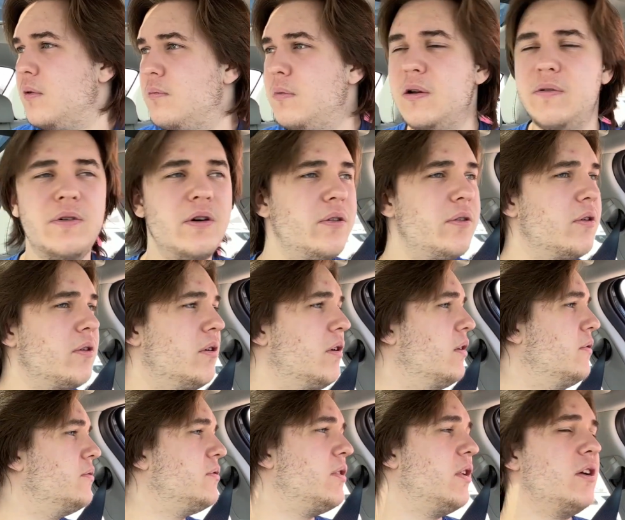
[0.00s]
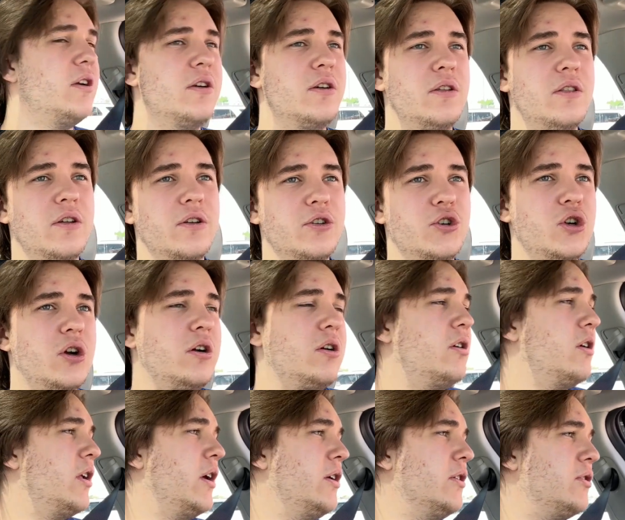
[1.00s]
My father loves their
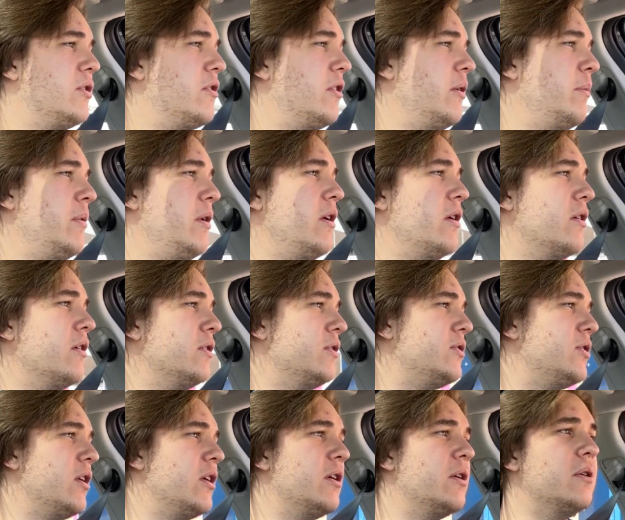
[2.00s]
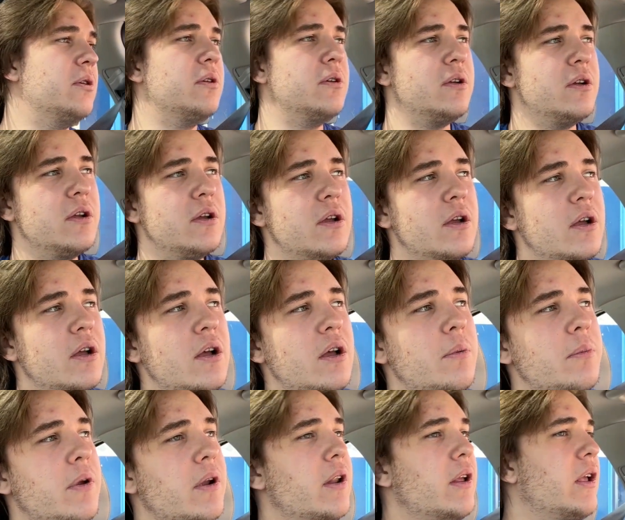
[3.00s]
chocolate ice cream here, so
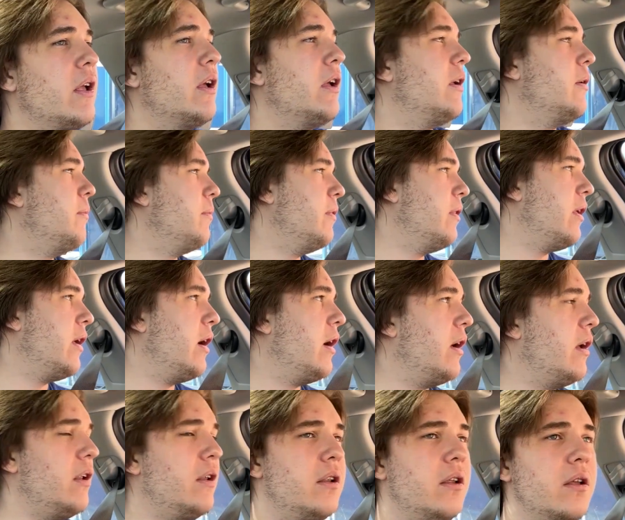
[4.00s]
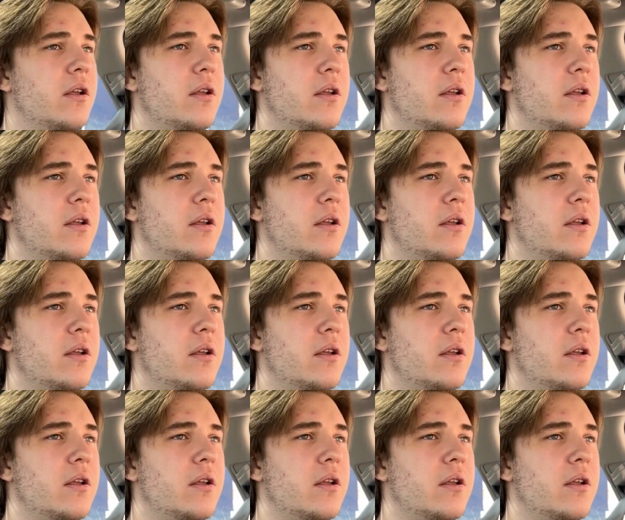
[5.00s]
I'm gonna get him that.